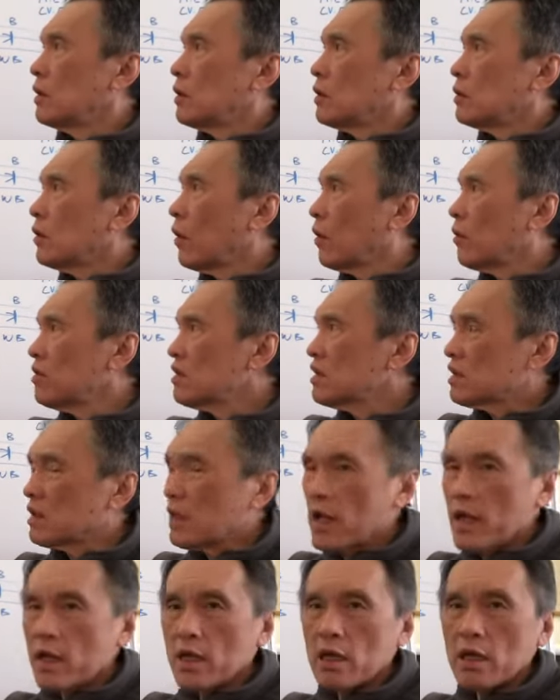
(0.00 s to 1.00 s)
Don't
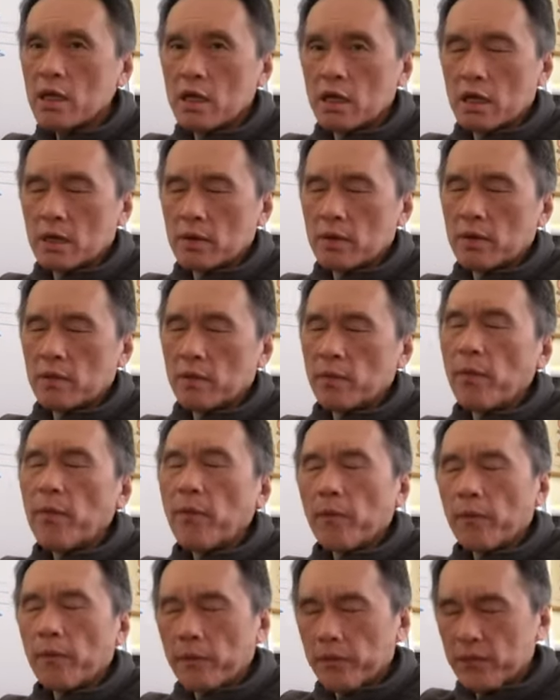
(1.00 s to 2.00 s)
stay here.
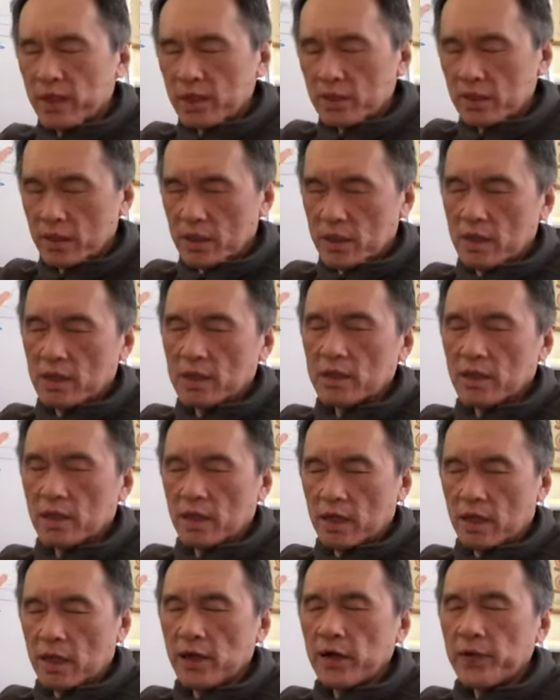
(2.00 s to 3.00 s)
This is
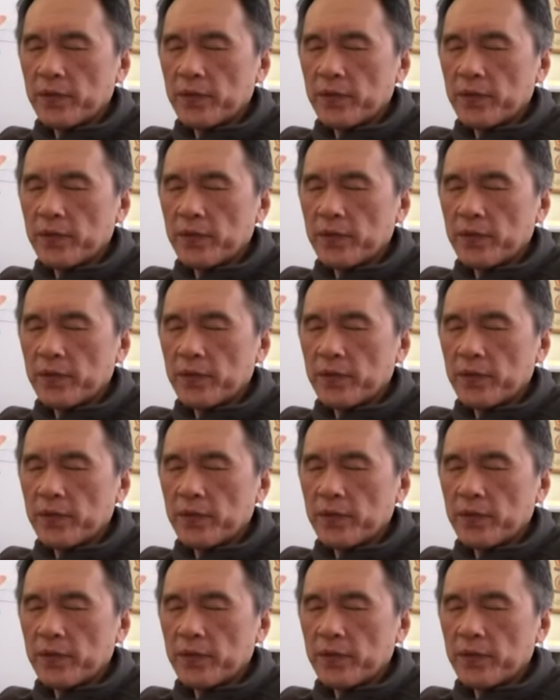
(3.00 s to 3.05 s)
a